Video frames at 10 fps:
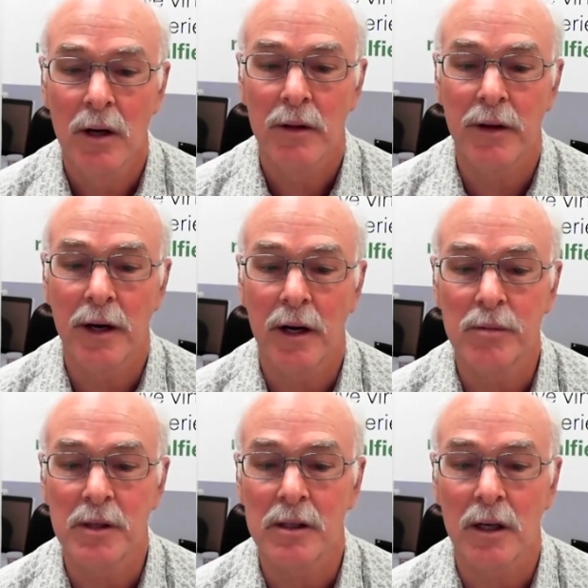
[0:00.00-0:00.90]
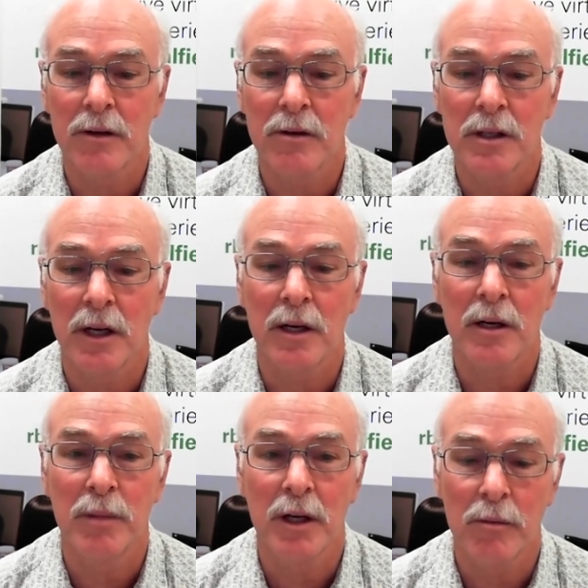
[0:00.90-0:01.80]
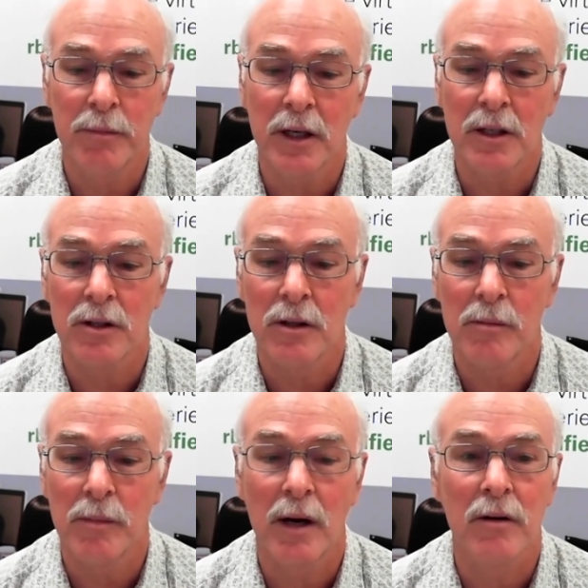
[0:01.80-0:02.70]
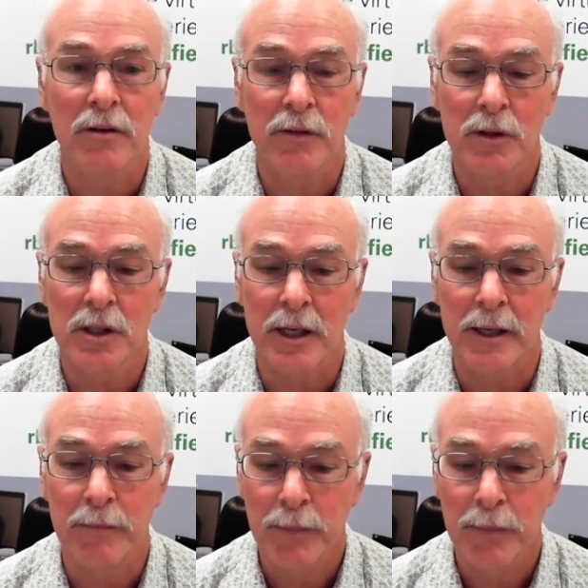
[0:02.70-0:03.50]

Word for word: that helps us understand a bigger picture about diversity.